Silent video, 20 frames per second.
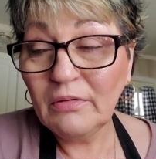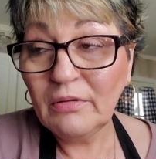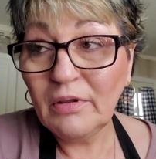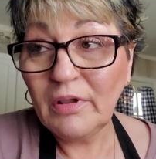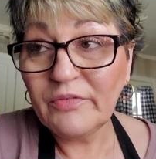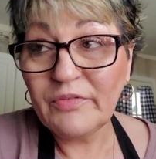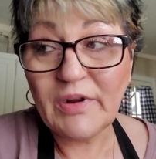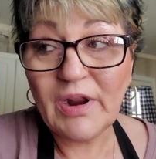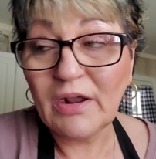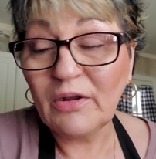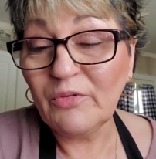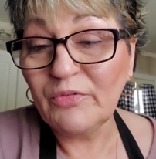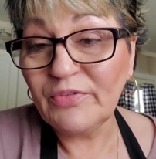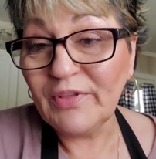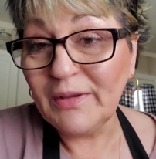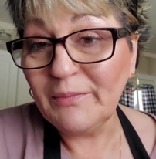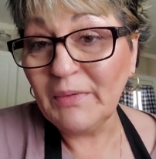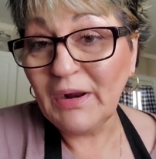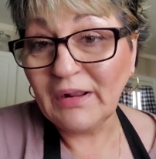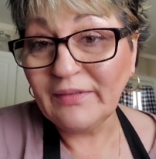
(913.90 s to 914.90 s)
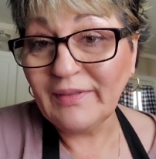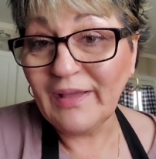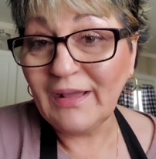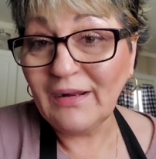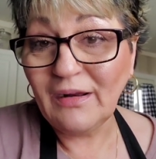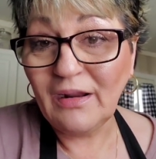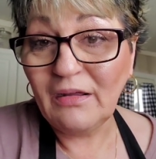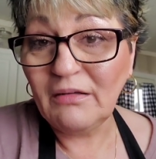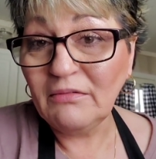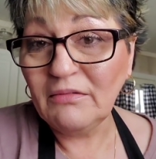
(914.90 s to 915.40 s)
It's not going to seem like that
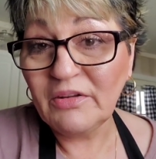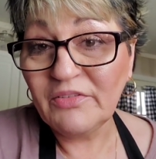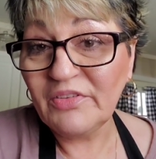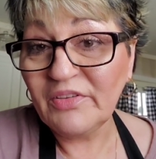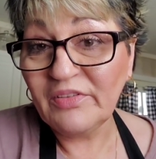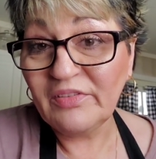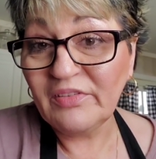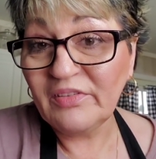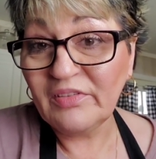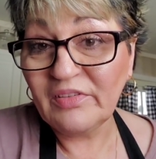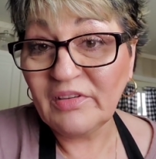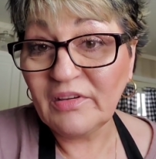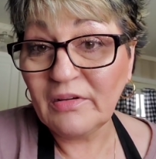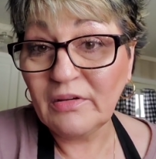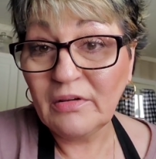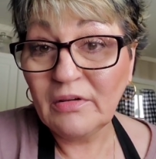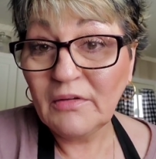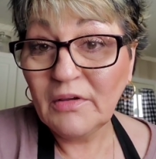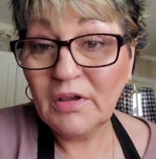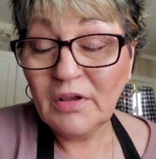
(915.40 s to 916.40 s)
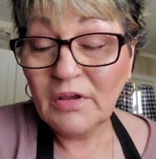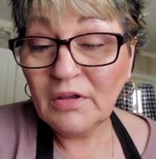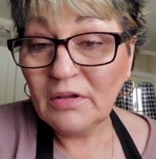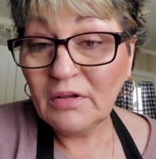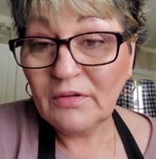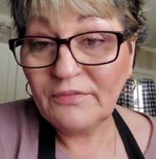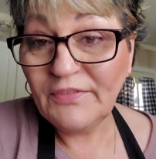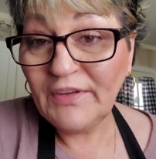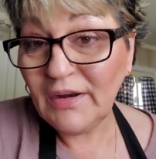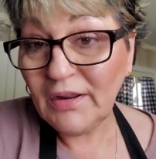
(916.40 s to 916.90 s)
long because this is a
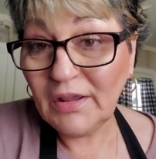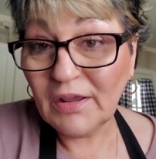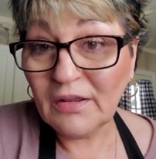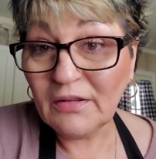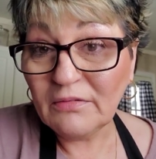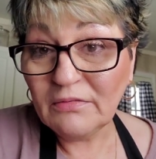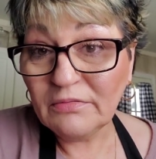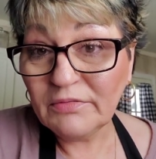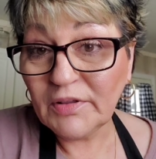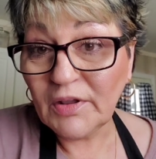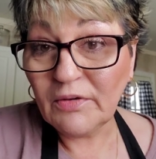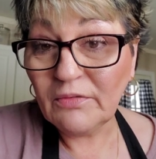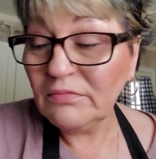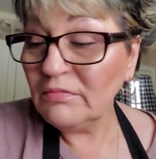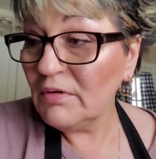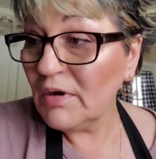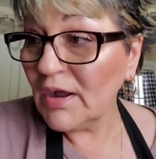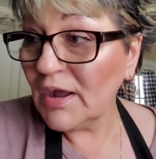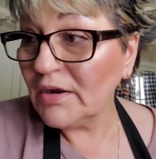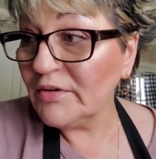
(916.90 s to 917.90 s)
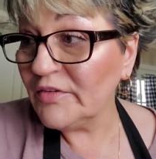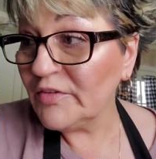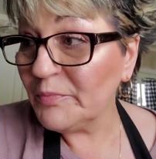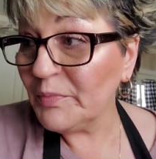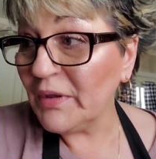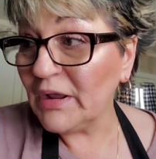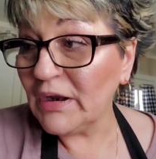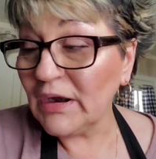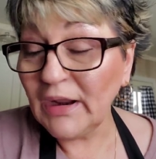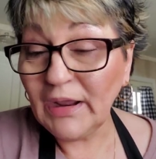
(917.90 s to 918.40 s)
video. So I'll just
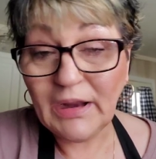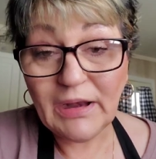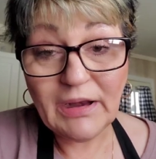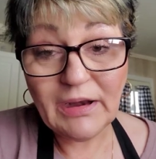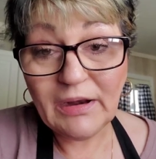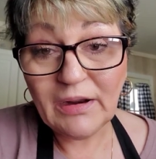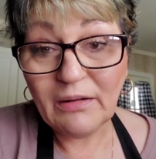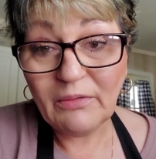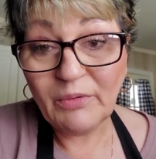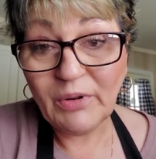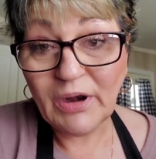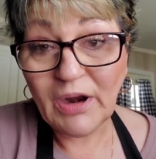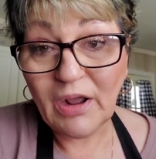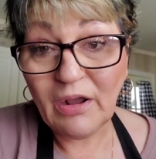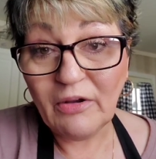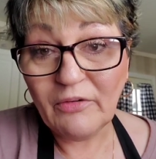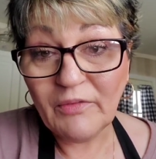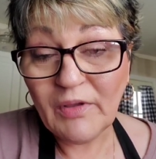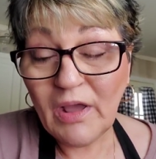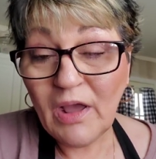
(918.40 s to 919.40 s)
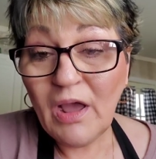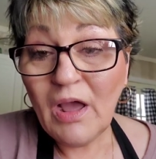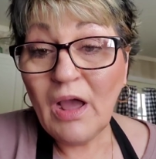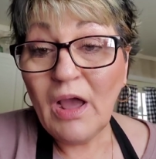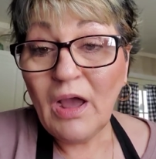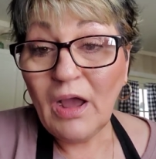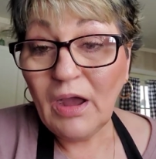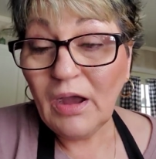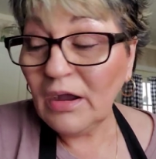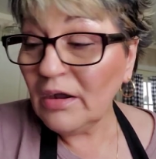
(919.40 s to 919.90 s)
be clicking it on and off.
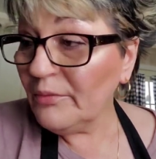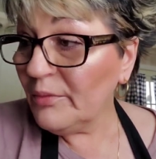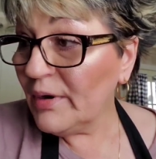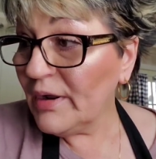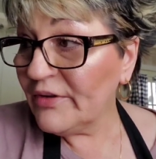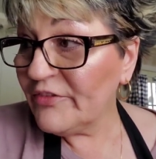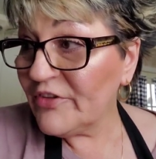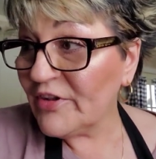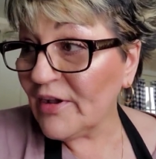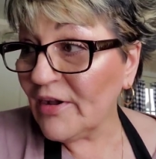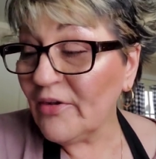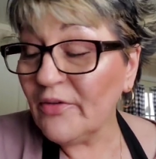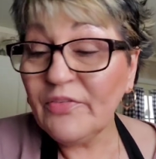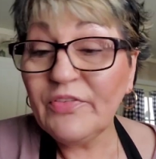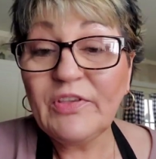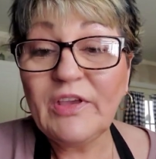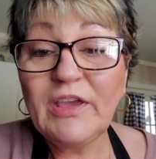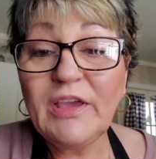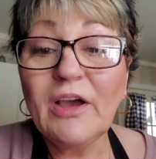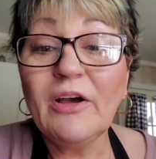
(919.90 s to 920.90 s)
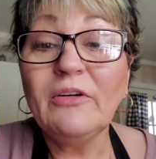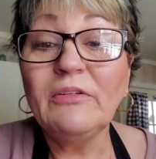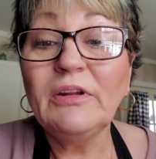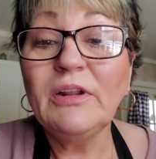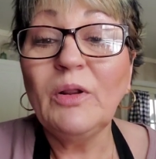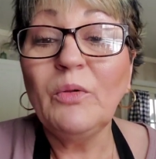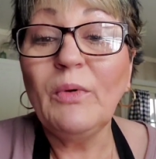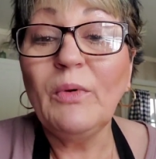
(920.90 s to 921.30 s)
All right, y'all. See y'all in a little